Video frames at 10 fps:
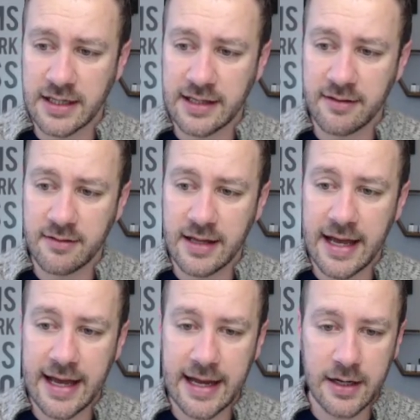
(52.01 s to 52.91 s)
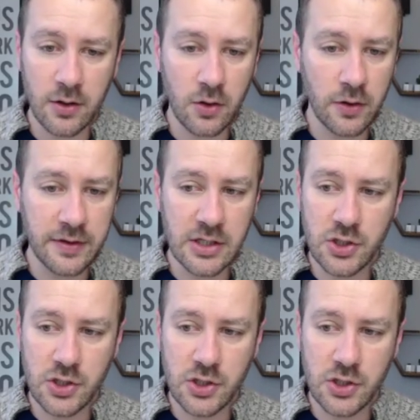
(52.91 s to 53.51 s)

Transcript: and then on the